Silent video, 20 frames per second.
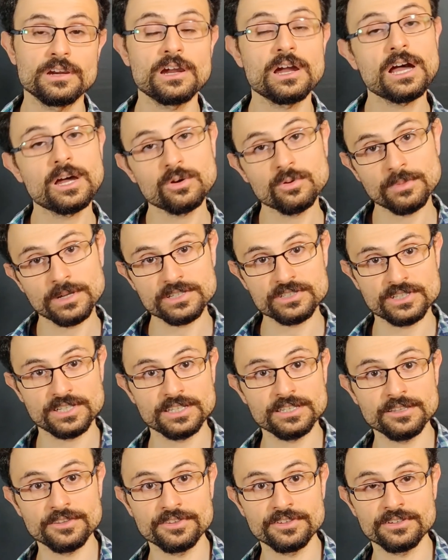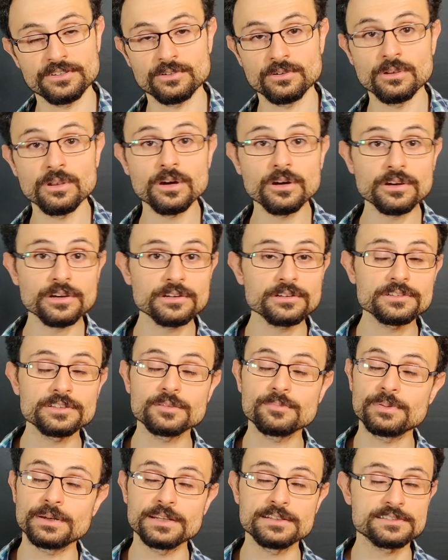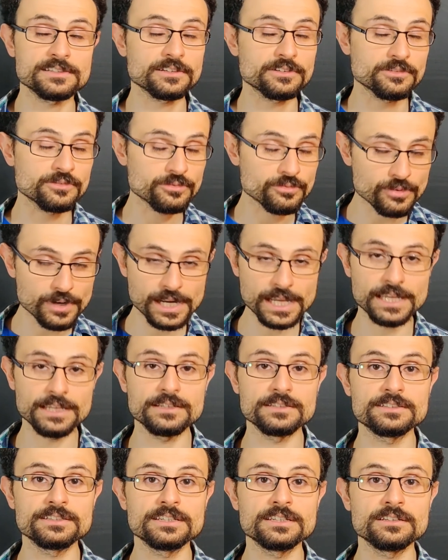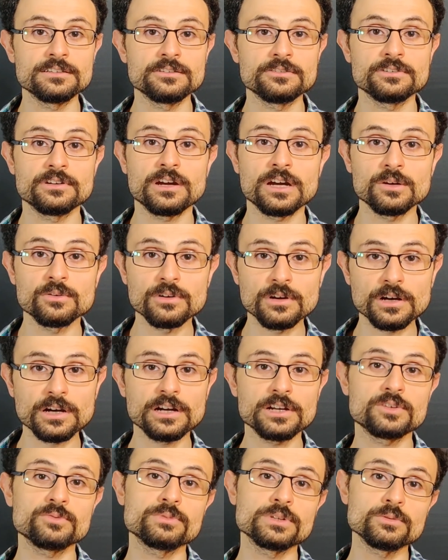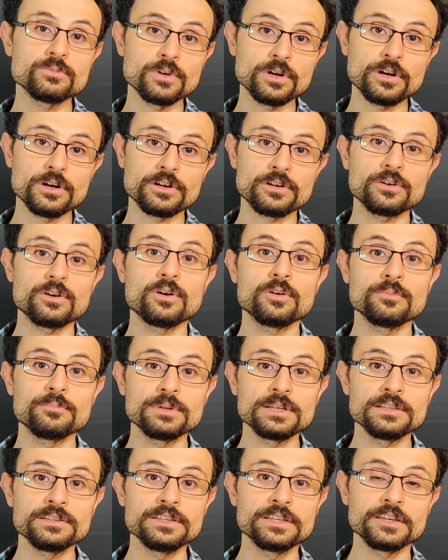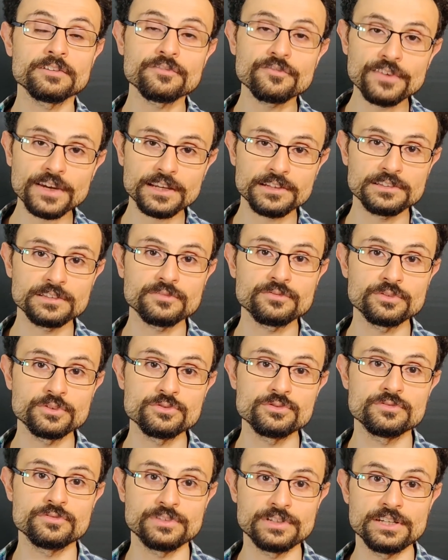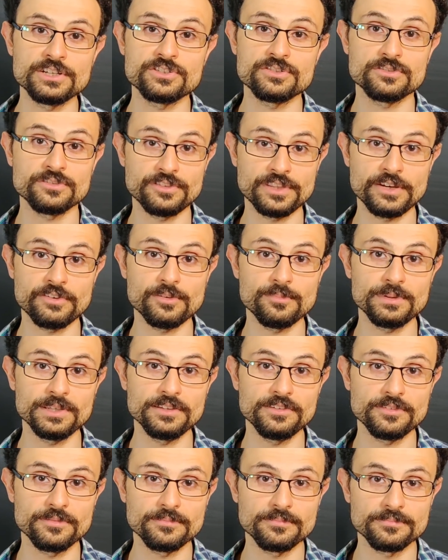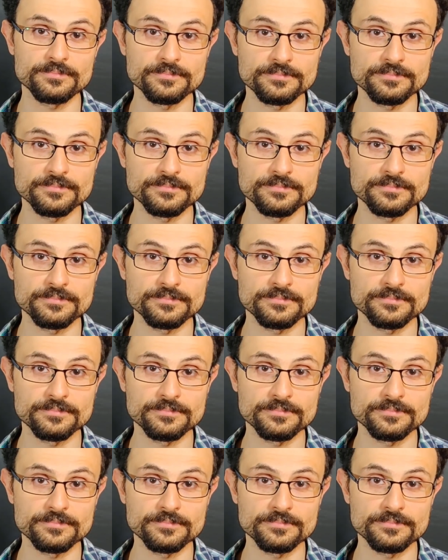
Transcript: How much healthier or longer depends a great deal on how hard we work on building effective rejuvenation therapies.